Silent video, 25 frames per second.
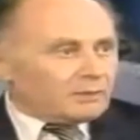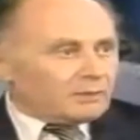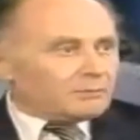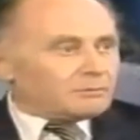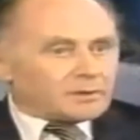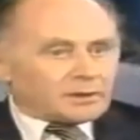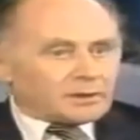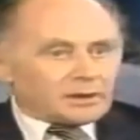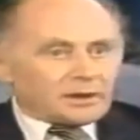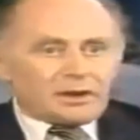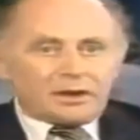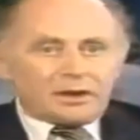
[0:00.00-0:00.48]

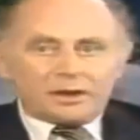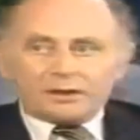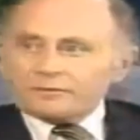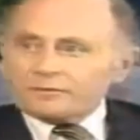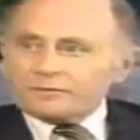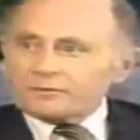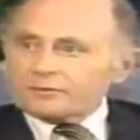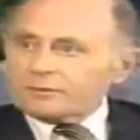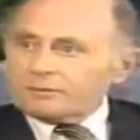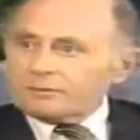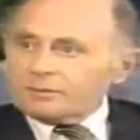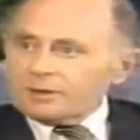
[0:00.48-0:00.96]
on
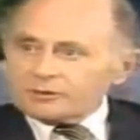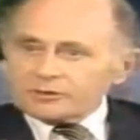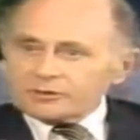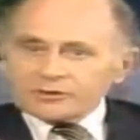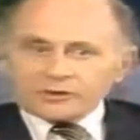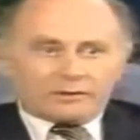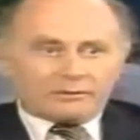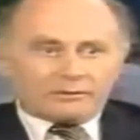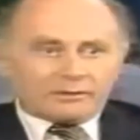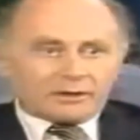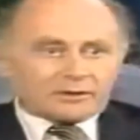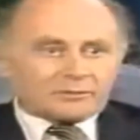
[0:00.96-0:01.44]
behalf of the
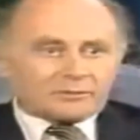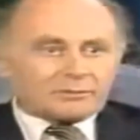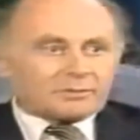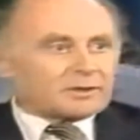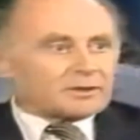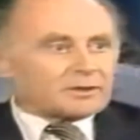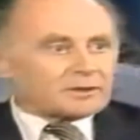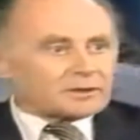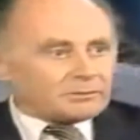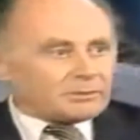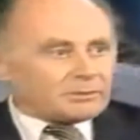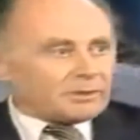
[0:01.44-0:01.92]
Bolsheviks,
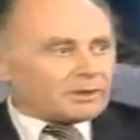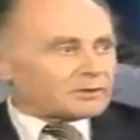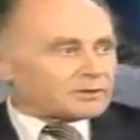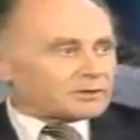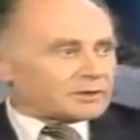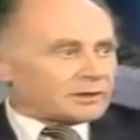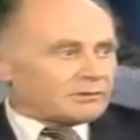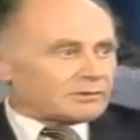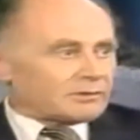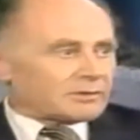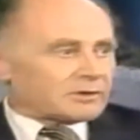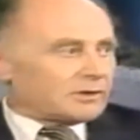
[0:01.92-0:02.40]
because the
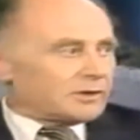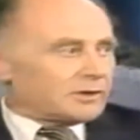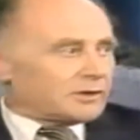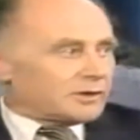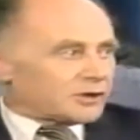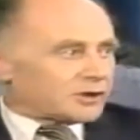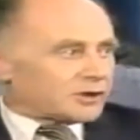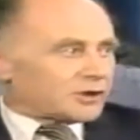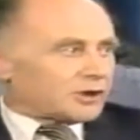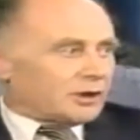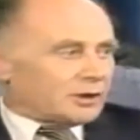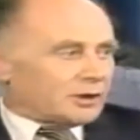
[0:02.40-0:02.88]
Bolsheviks had
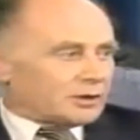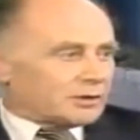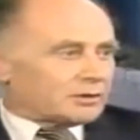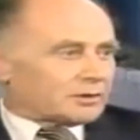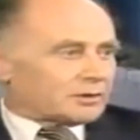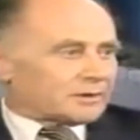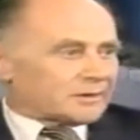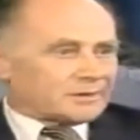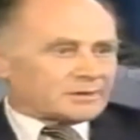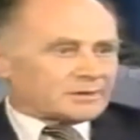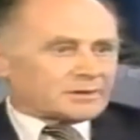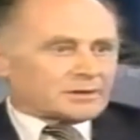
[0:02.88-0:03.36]
either shot
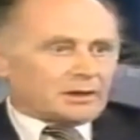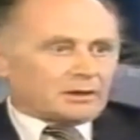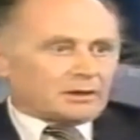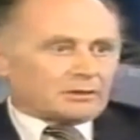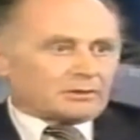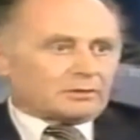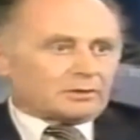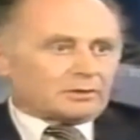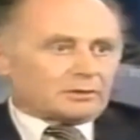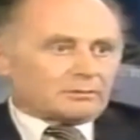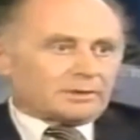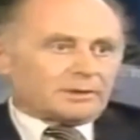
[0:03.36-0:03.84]
or kicked
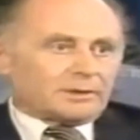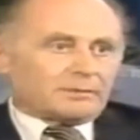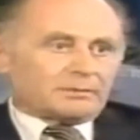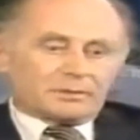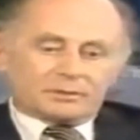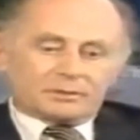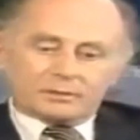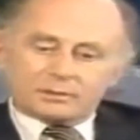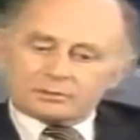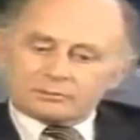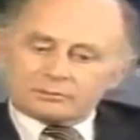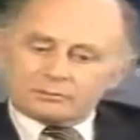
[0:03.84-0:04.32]
out all the
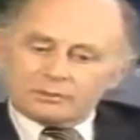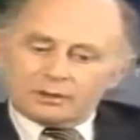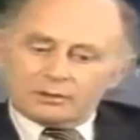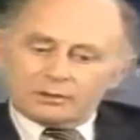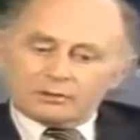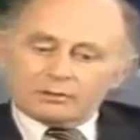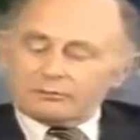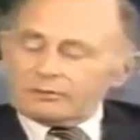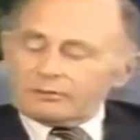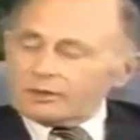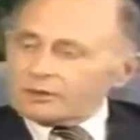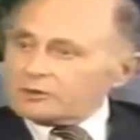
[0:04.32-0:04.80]
people who could run,
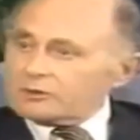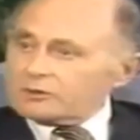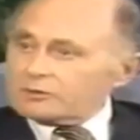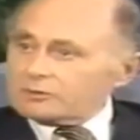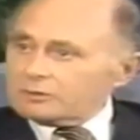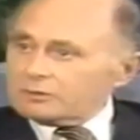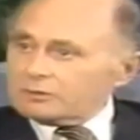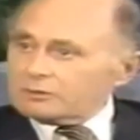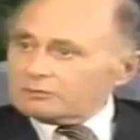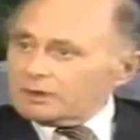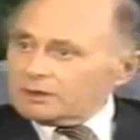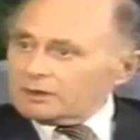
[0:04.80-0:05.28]
all the
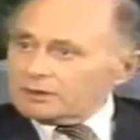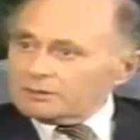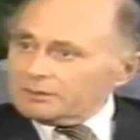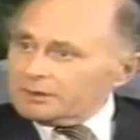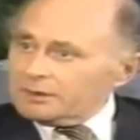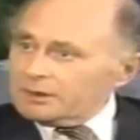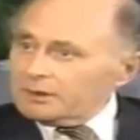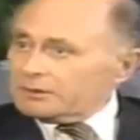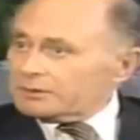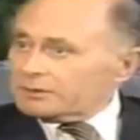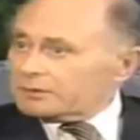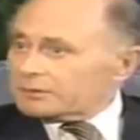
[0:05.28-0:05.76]
Russians who could run the
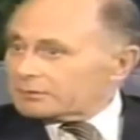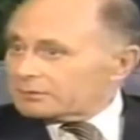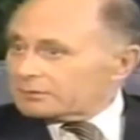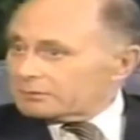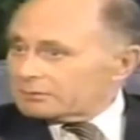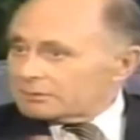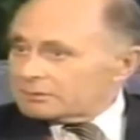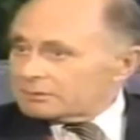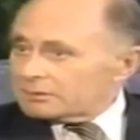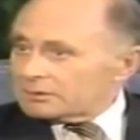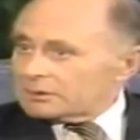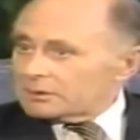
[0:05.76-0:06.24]
plants.
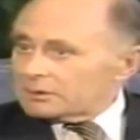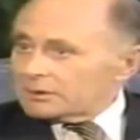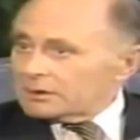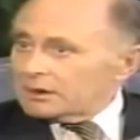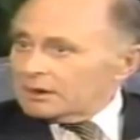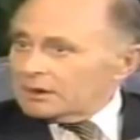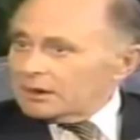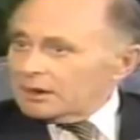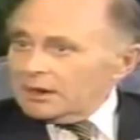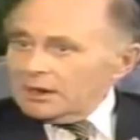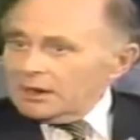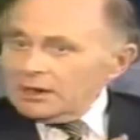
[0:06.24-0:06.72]

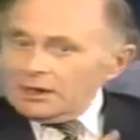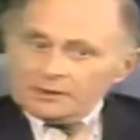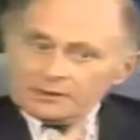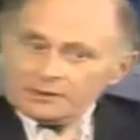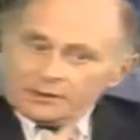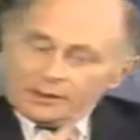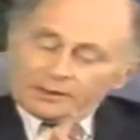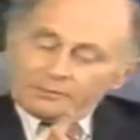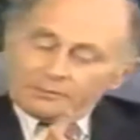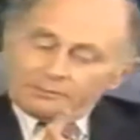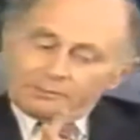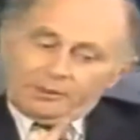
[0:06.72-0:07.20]

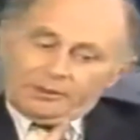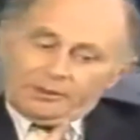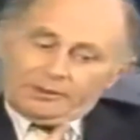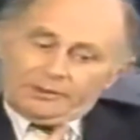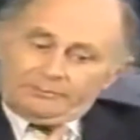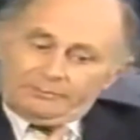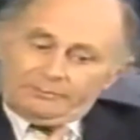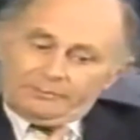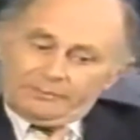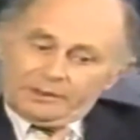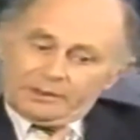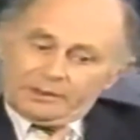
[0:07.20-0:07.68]
Another point,
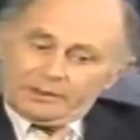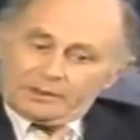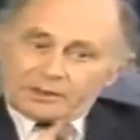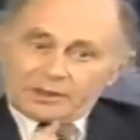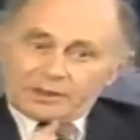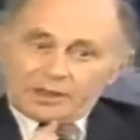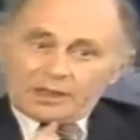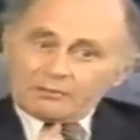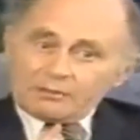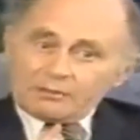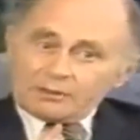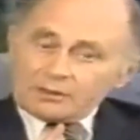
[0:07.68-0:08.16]
the
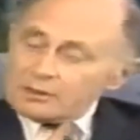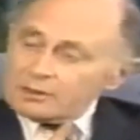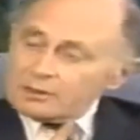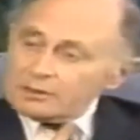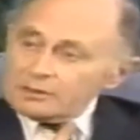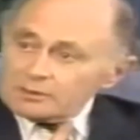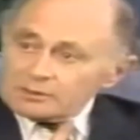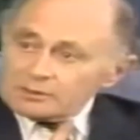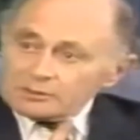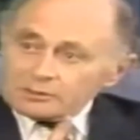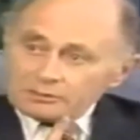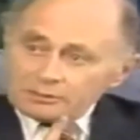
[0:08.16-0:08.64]
Tsarist
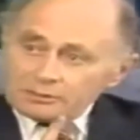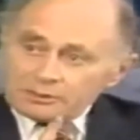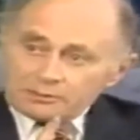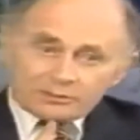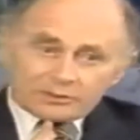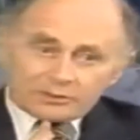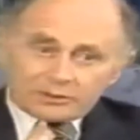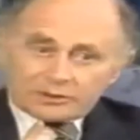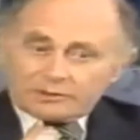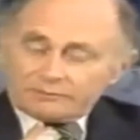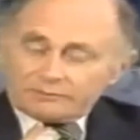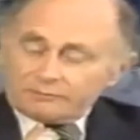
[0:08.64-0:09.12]
industry
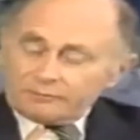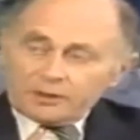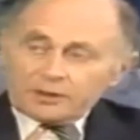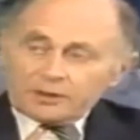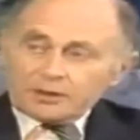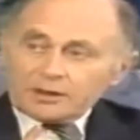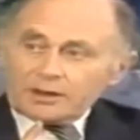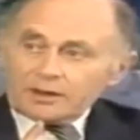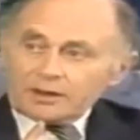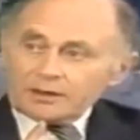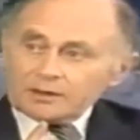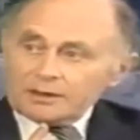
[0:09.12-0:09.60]
was at a
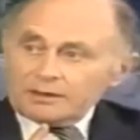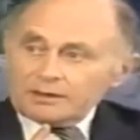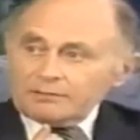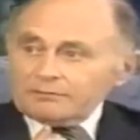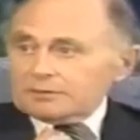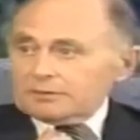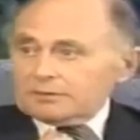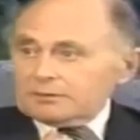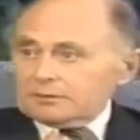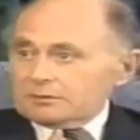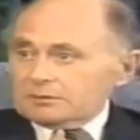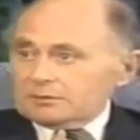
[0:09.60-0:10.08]
very high
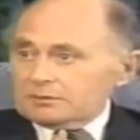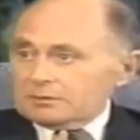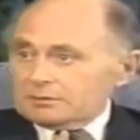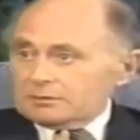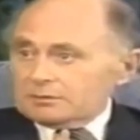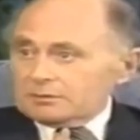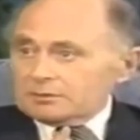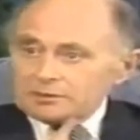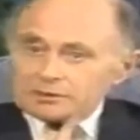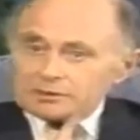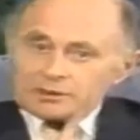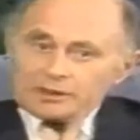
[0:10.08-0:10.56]
level.
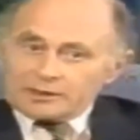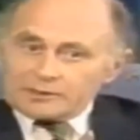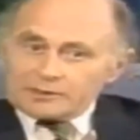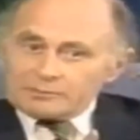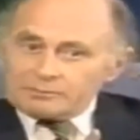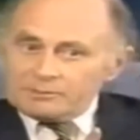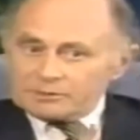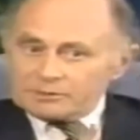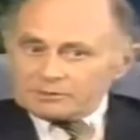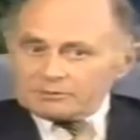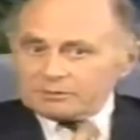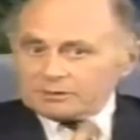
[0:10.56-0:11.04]
Your
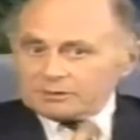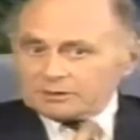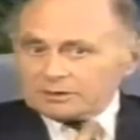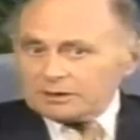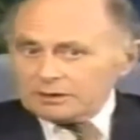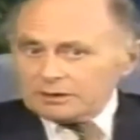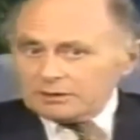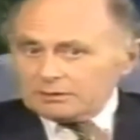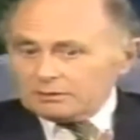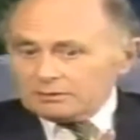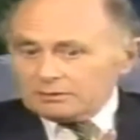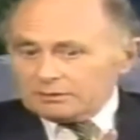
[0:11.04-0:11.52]
textbooks would
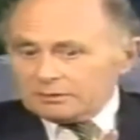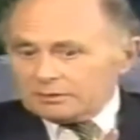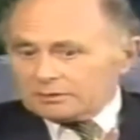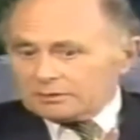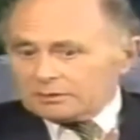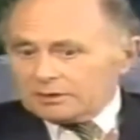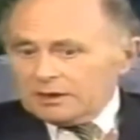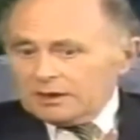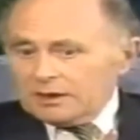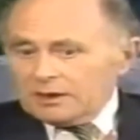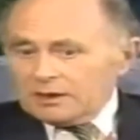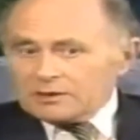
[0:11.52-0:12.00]
tell you
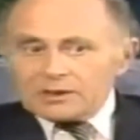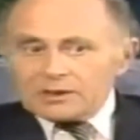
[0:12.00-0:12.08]
that